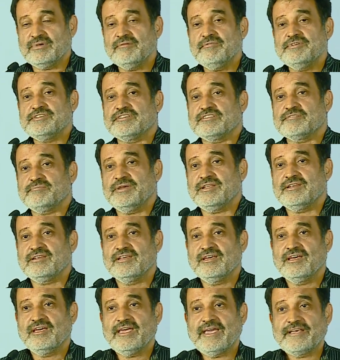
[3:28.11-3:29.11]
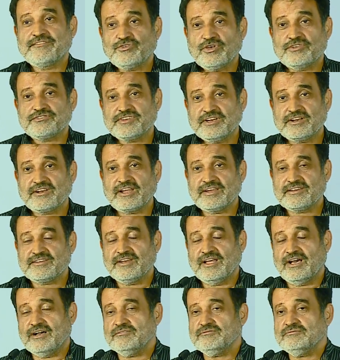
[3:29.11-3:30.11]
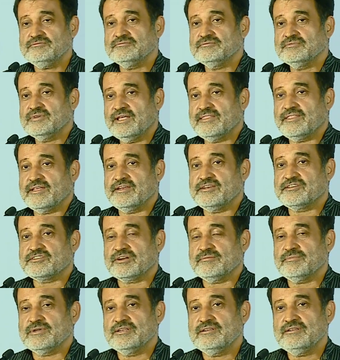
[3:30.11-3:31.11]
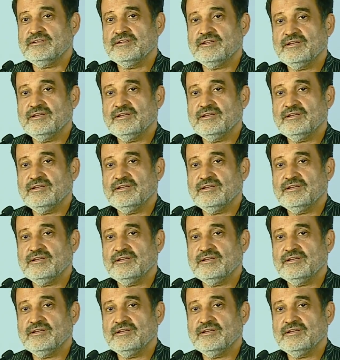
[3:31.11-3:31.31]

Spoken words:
which has been exhausted right now, and they're in trouble.